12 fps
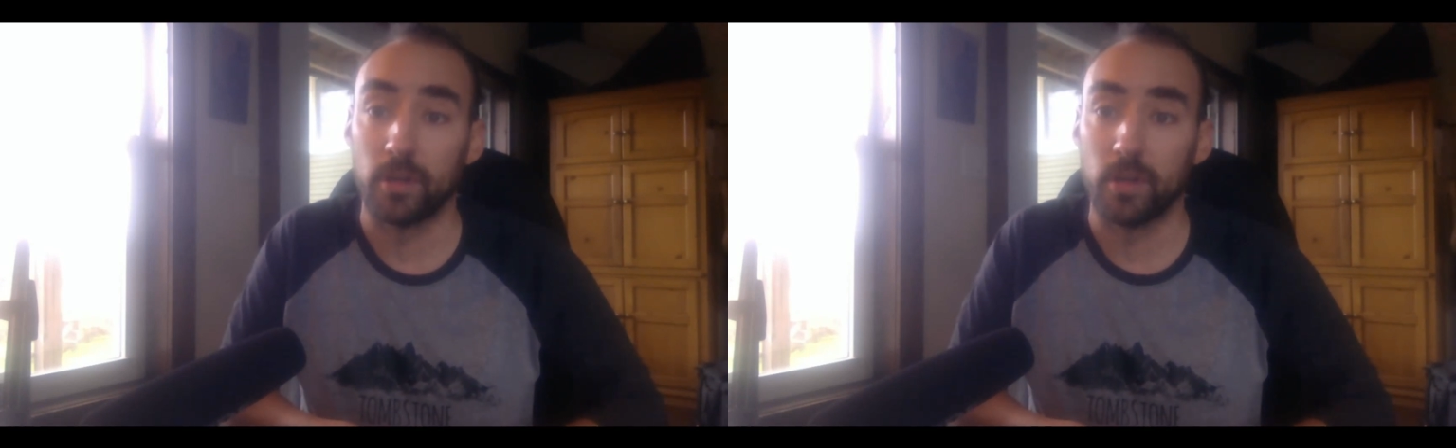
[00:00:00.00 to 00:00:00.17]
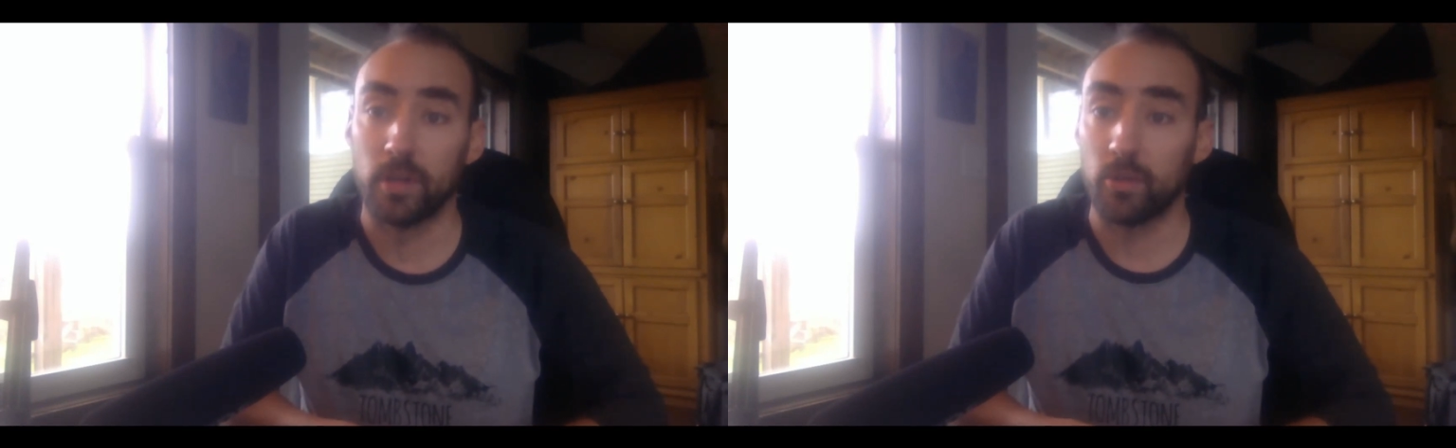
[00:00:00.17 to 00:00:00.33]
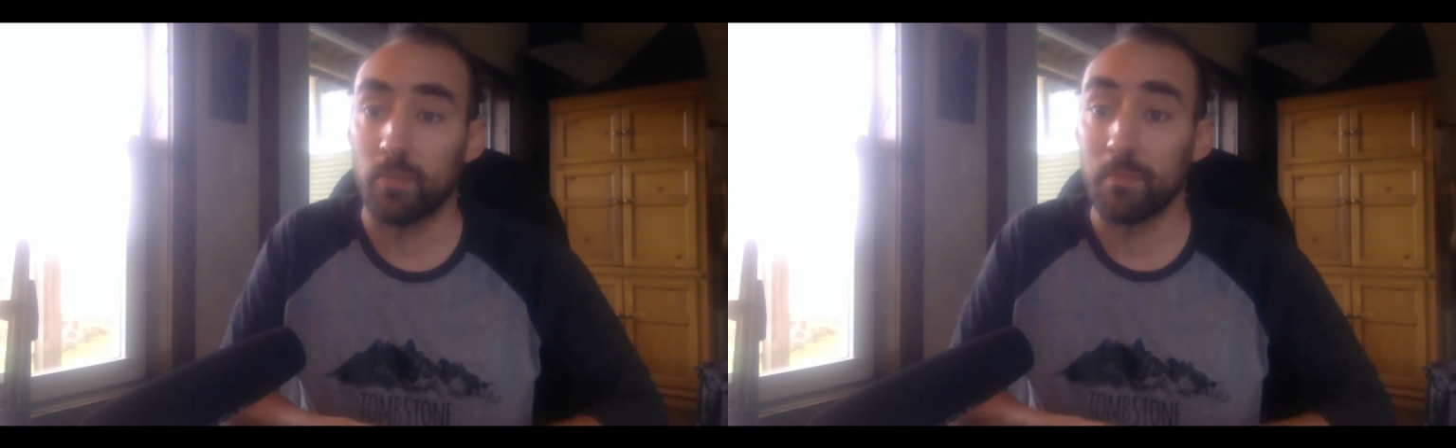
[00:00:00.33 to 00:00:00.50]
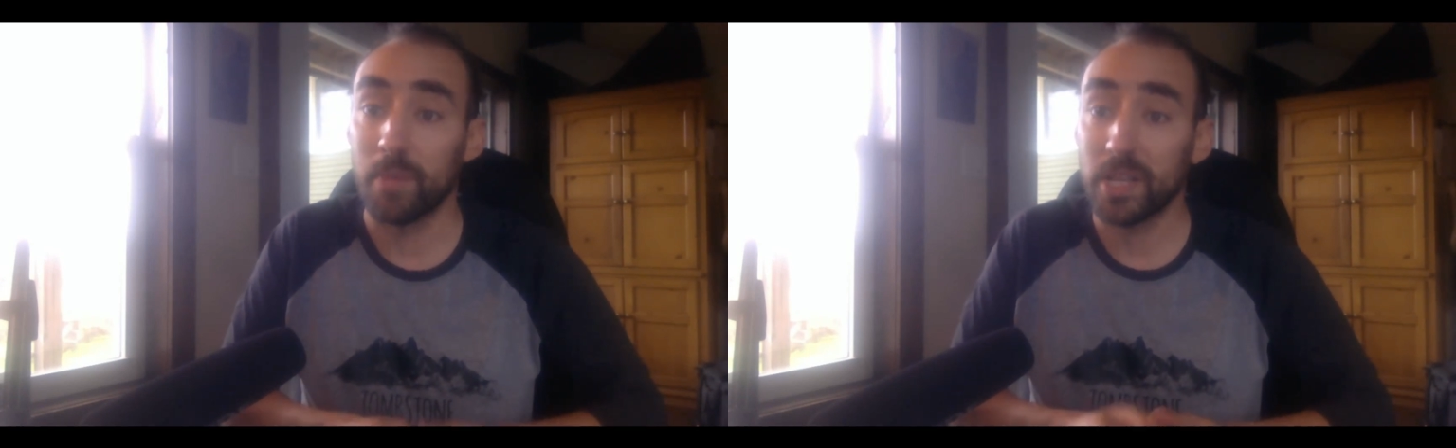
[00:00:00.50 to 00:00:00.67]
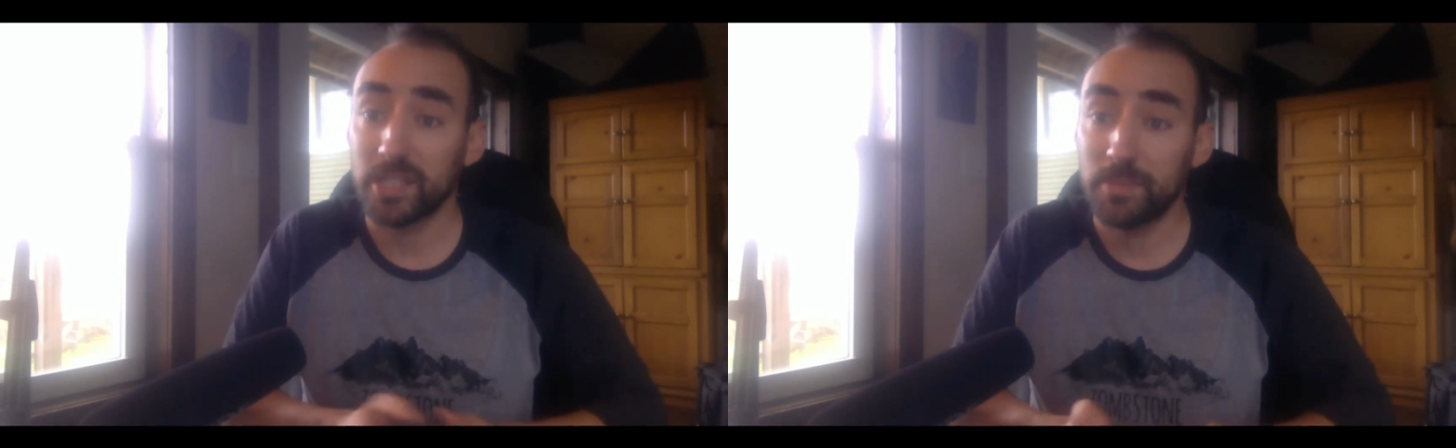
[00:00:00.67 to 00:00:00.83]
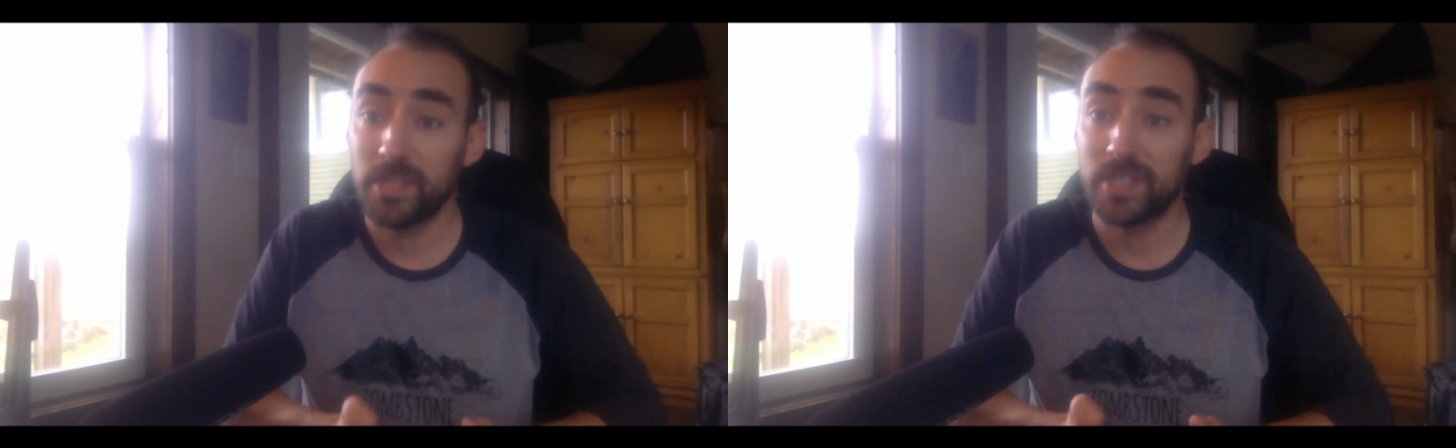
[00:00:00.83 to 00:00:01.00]
There
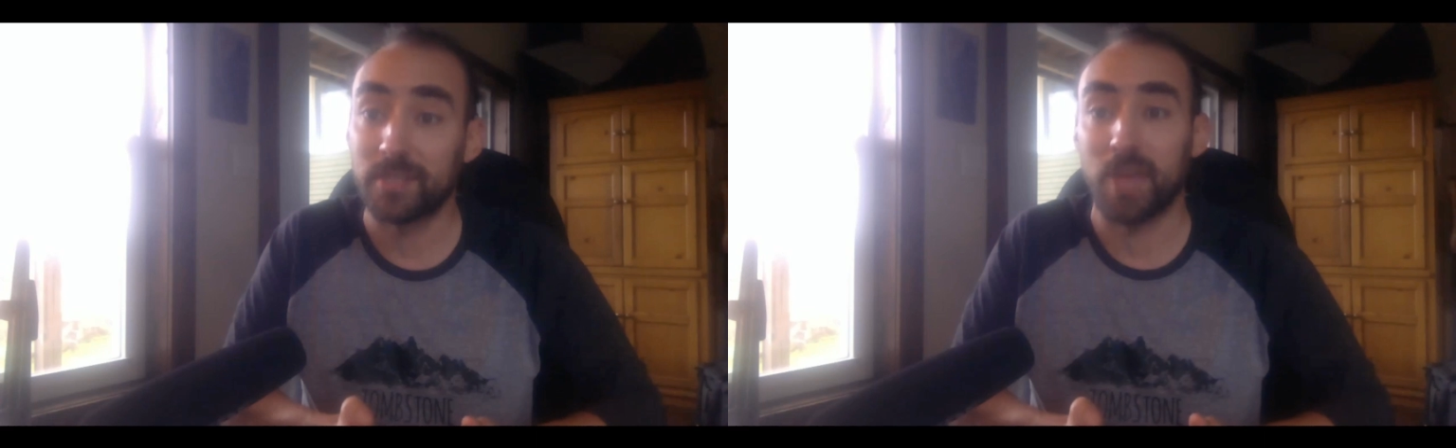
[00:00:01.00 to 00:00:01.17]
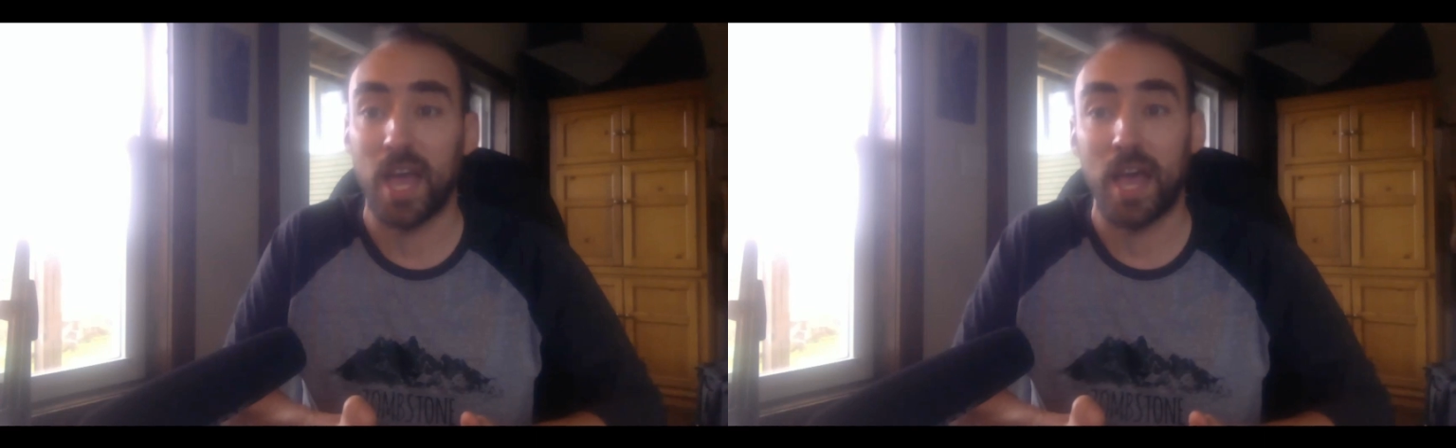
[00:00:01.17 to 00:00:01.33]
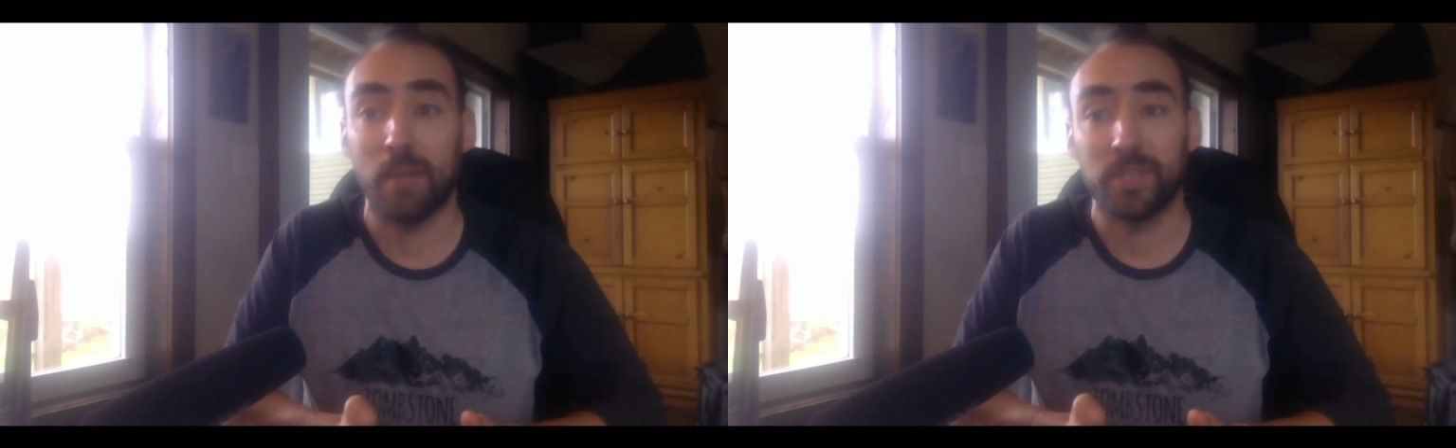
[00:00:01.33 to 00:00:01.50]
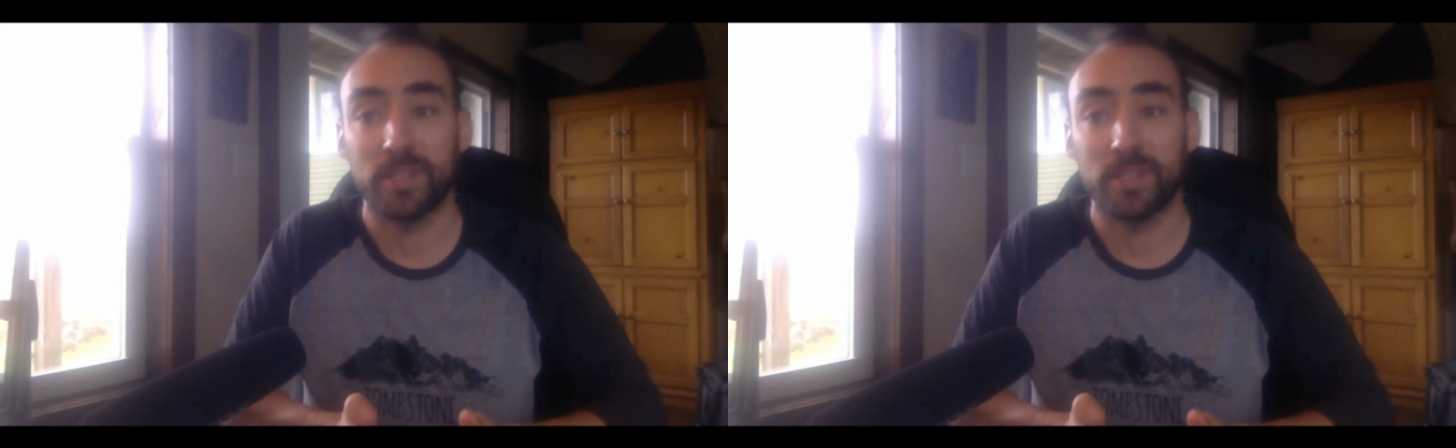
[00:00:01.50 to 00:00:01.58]
must be some happy